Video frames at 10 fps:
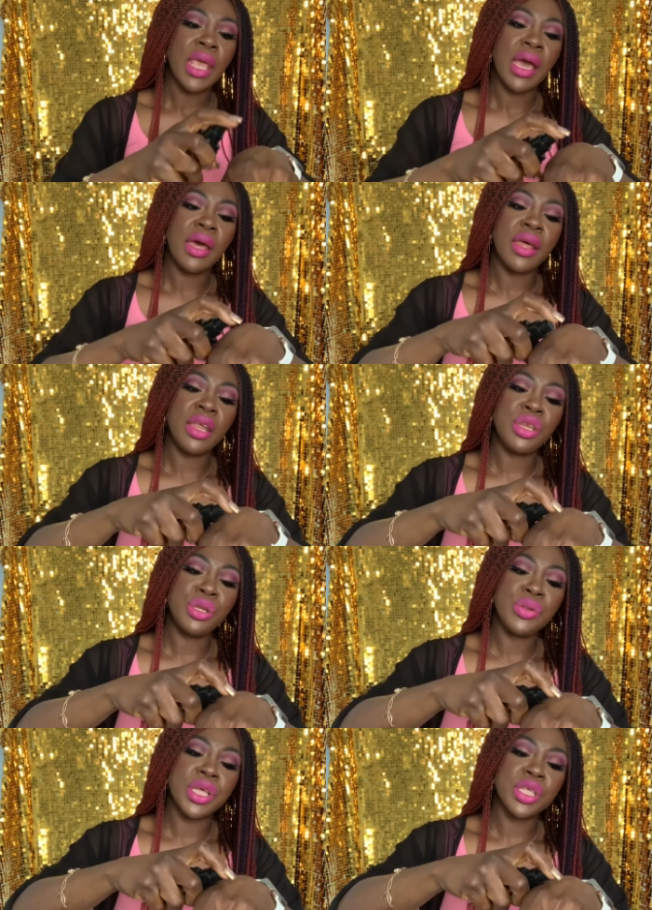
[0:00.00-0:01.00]
and I
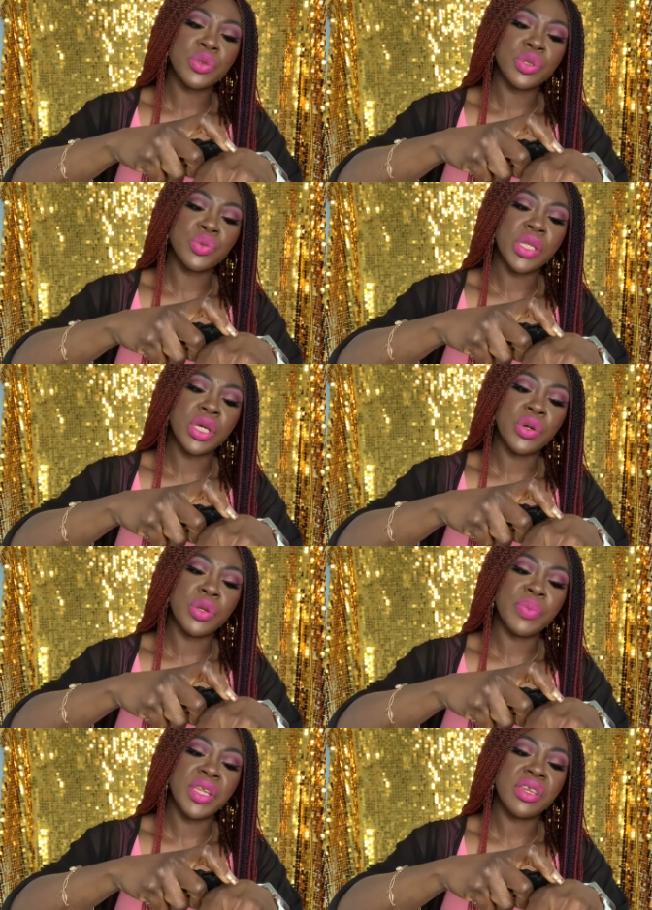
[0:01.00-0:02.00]
knew that this was really going to
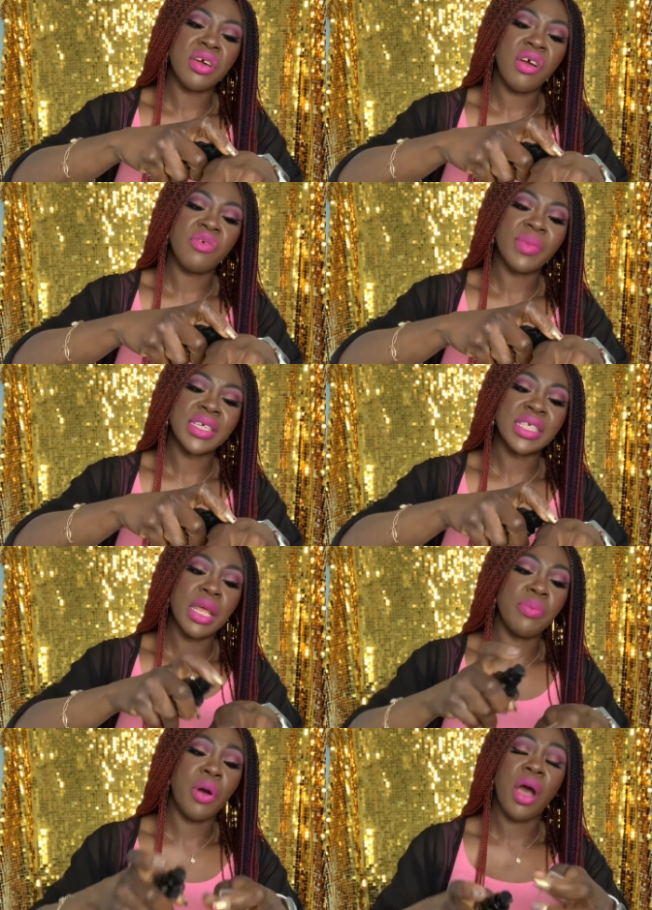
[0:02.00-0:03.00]
be dark for my
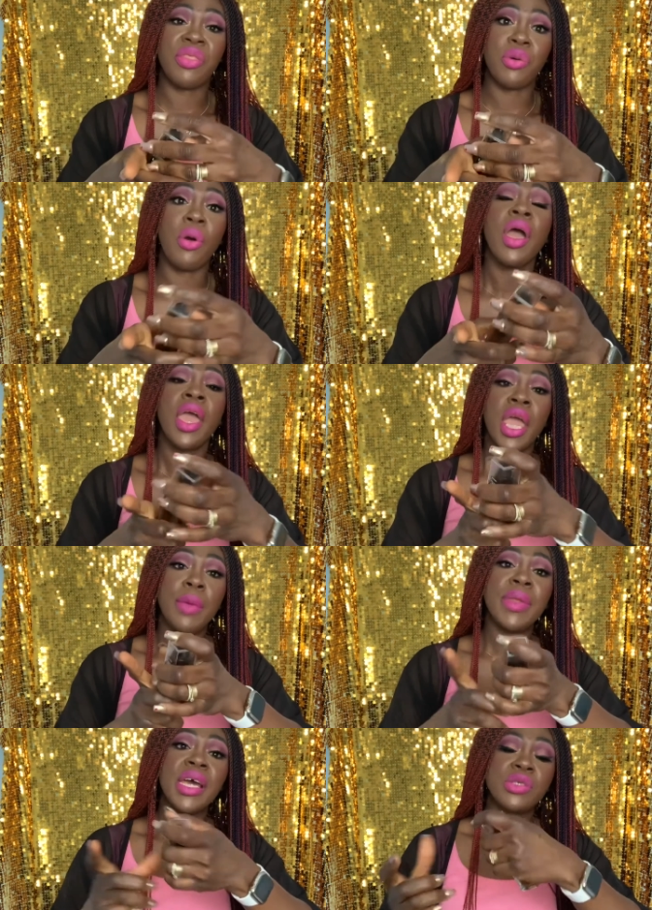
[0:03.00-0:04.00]
skin, but I thought
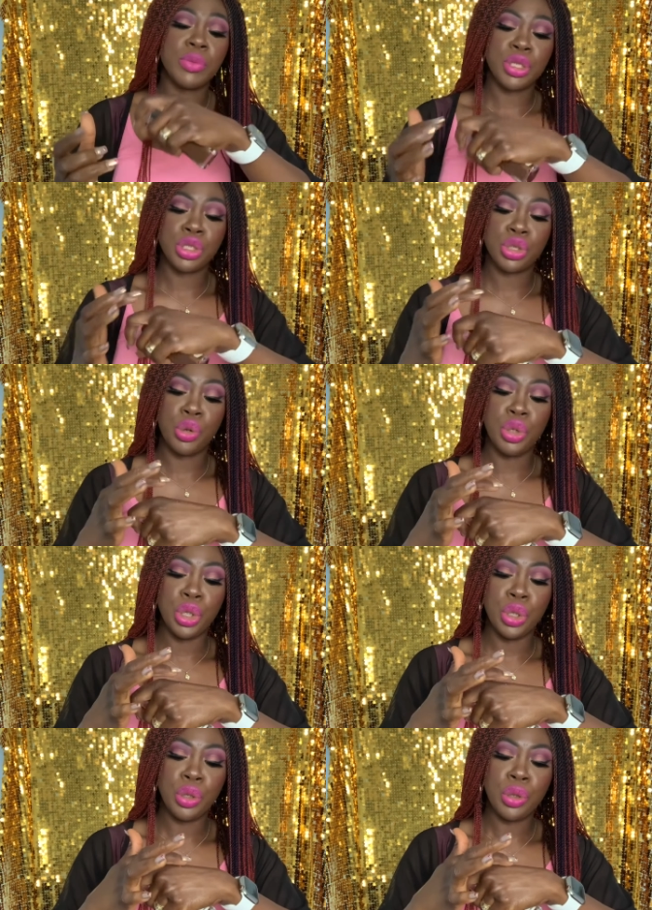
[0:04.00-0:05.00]
it'd be nice for me to show
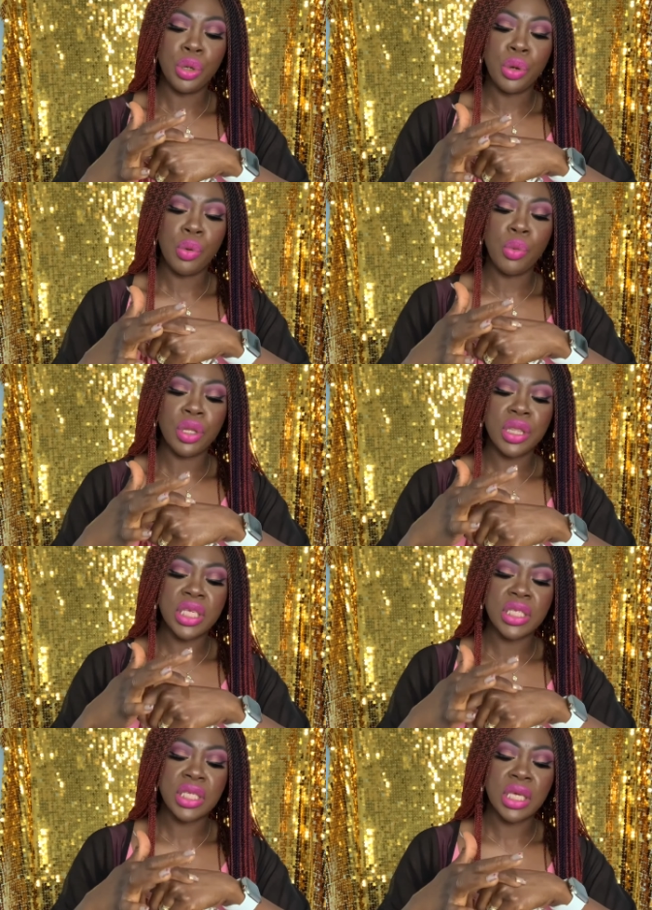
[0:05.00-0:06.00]
you what
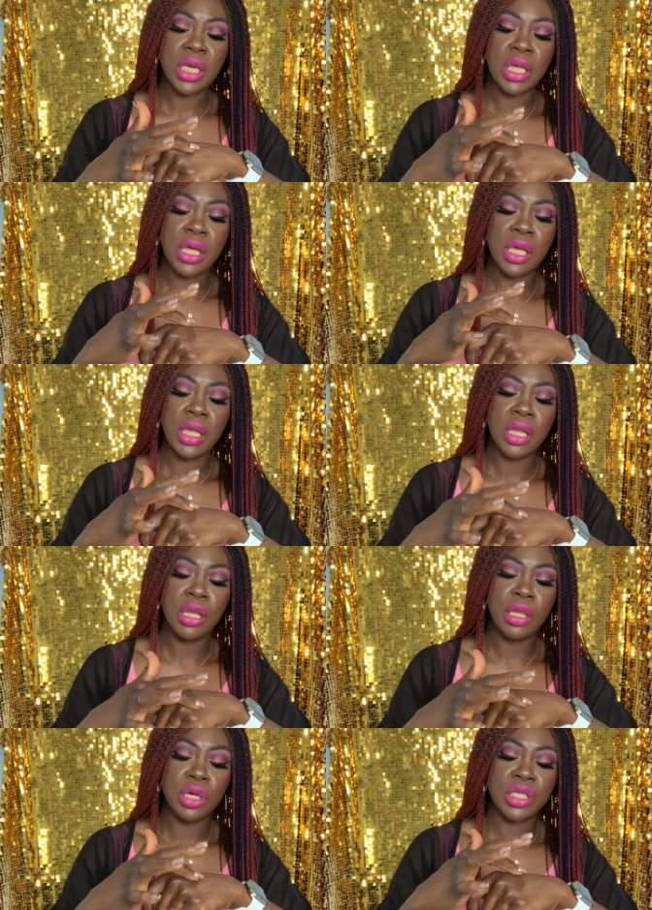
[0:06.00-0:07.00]
this
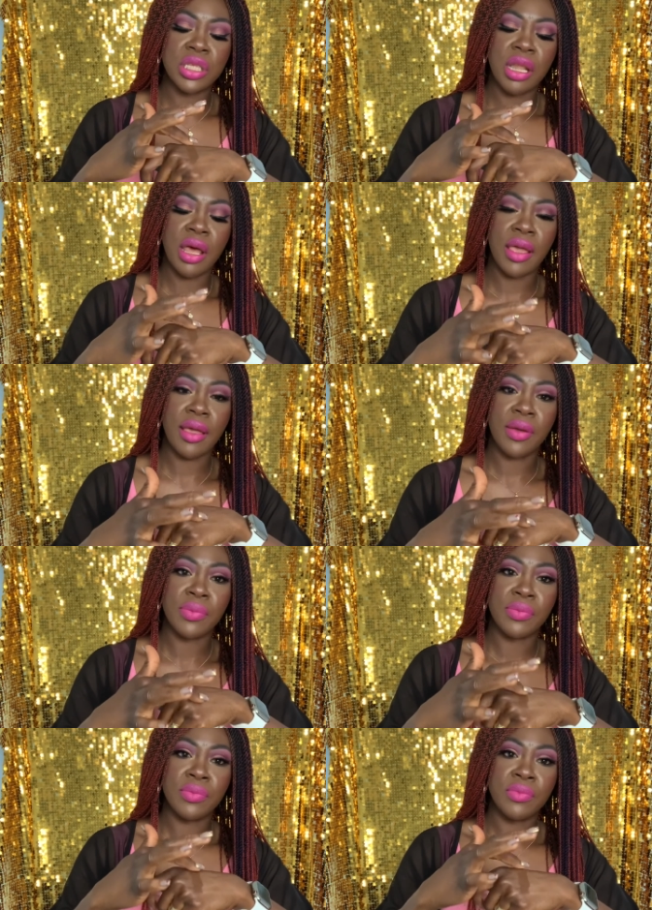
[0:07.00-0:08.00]
looks like.
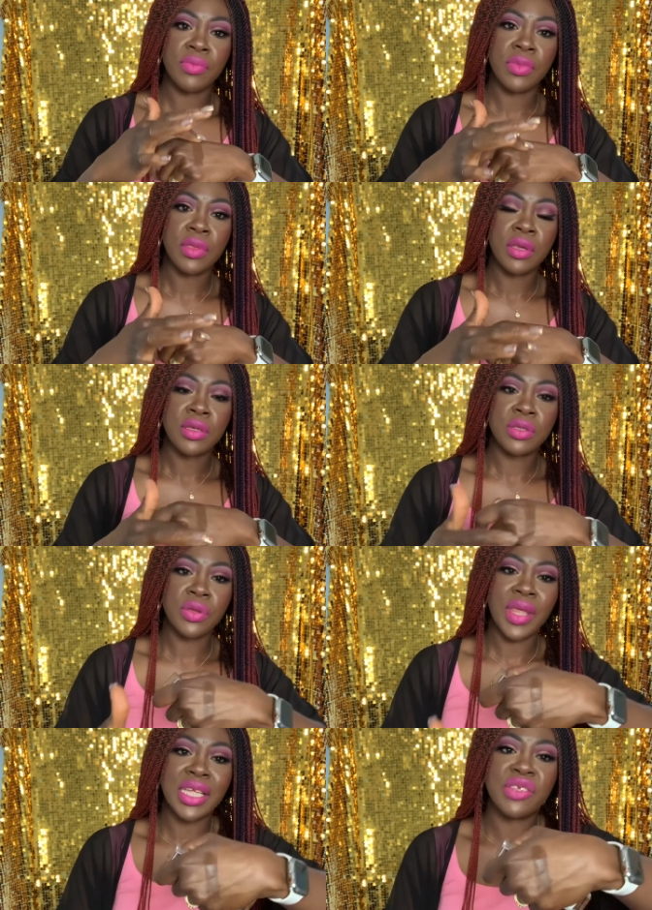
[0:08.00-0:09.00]

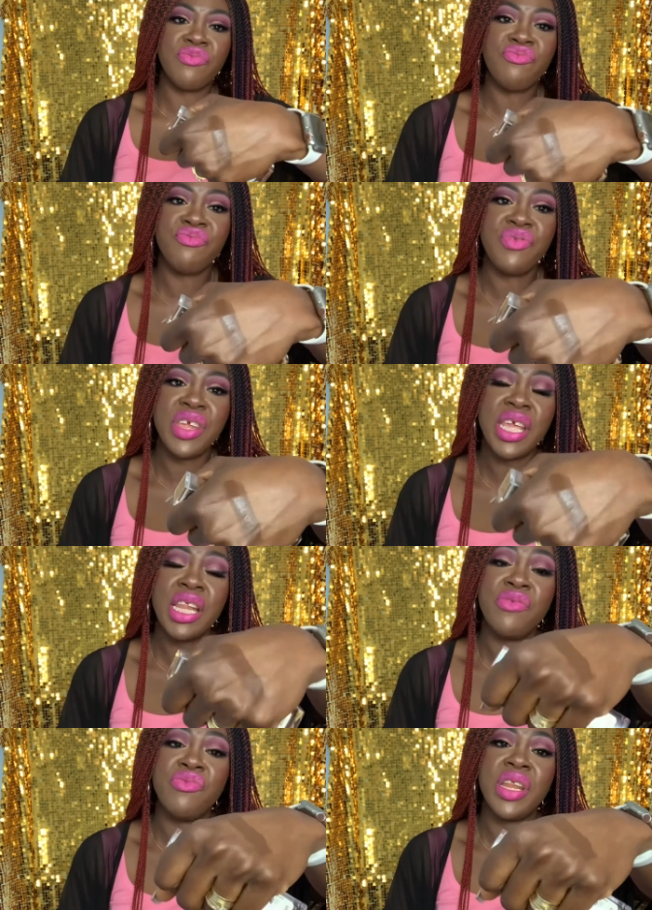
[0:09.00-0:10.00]
So that's a
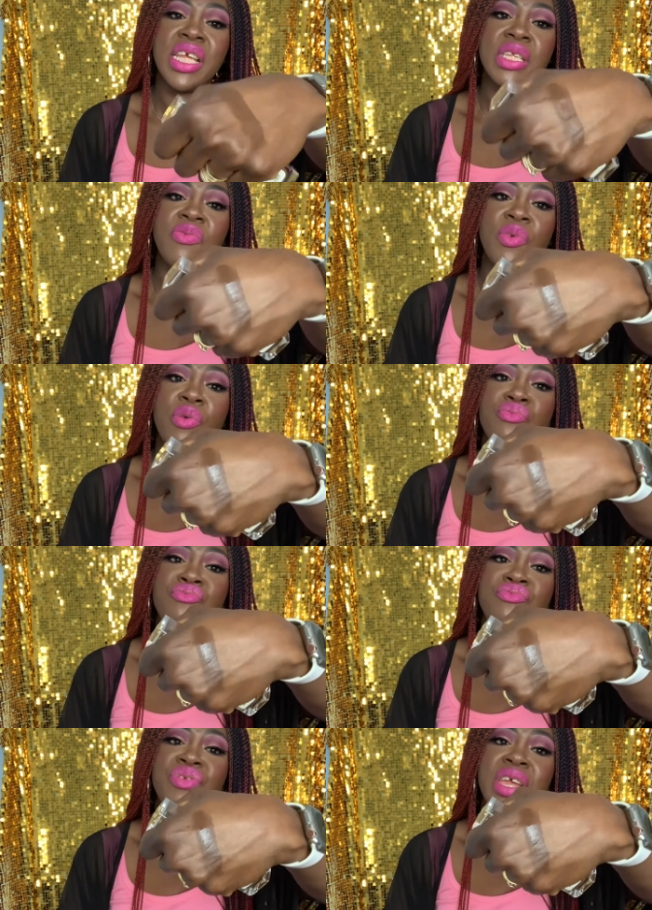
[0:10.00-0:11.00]
really, really deep, for a
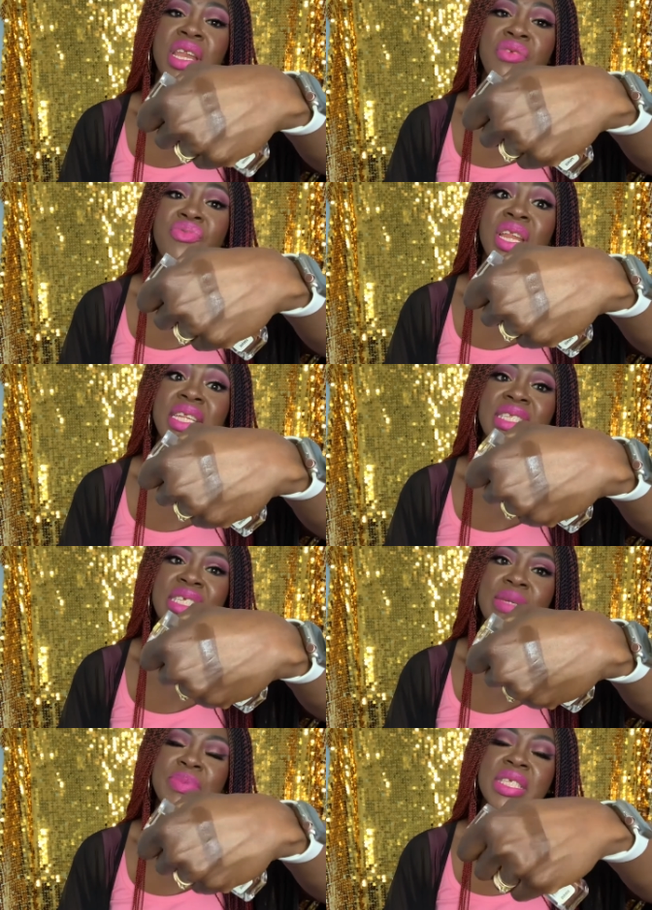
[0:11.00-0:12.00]
really, really
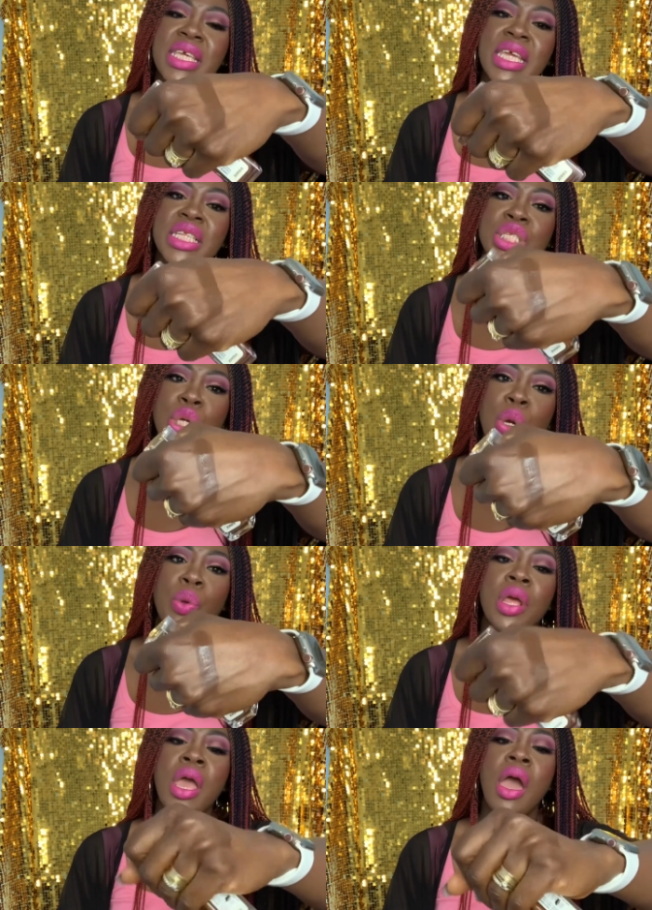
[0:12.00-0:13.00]
deep skin tone,
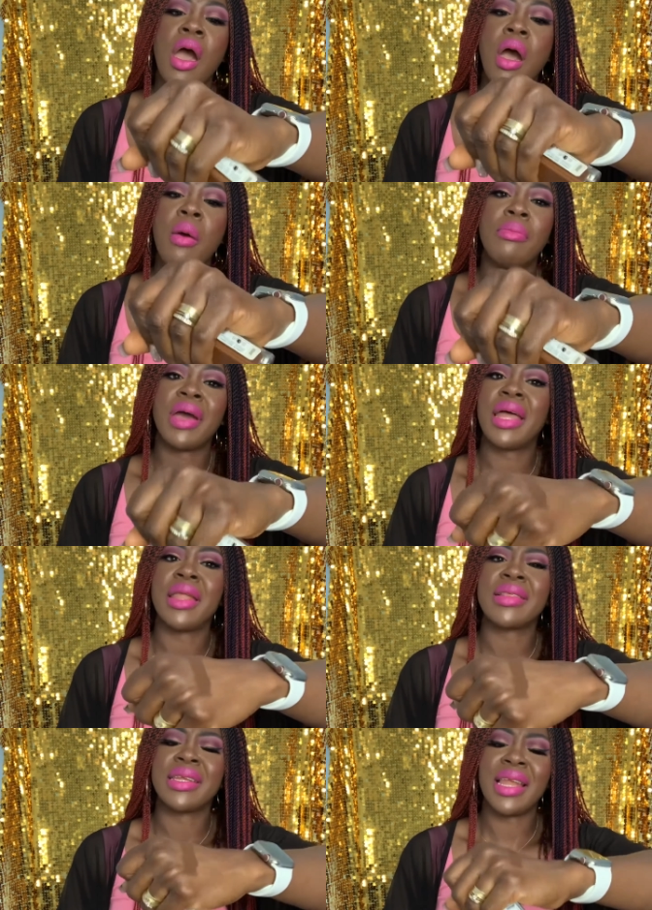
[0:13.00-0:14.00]
kind of
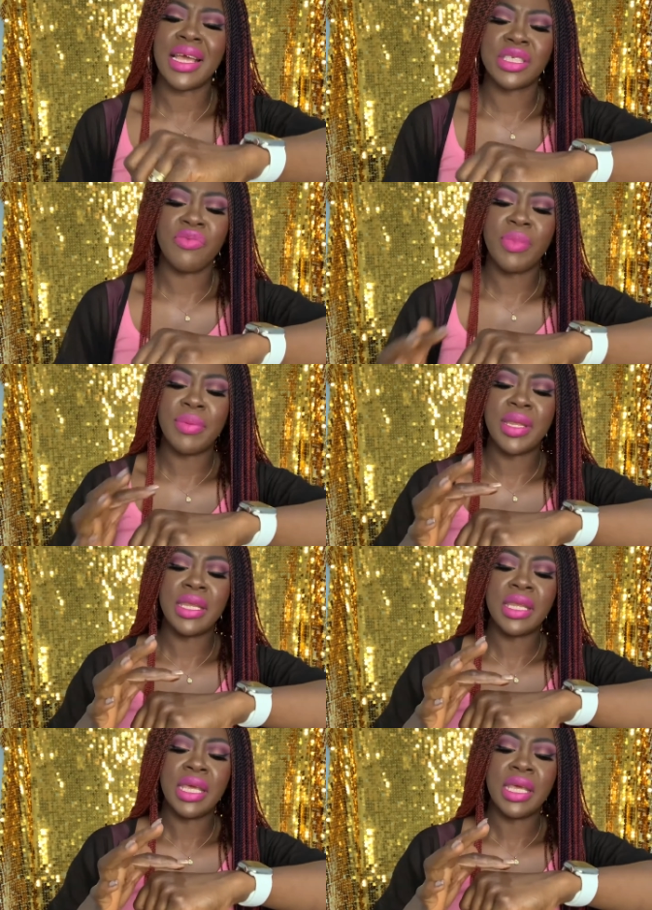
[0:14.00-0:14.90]
like the likes of maybe